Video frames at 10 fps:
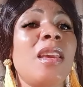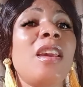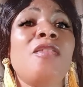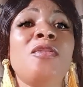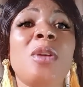
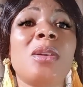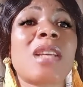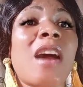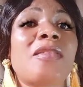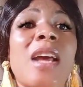if
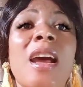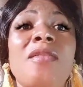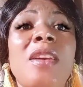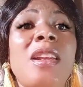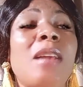not, after
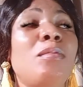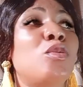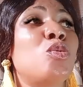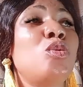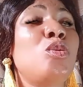having them to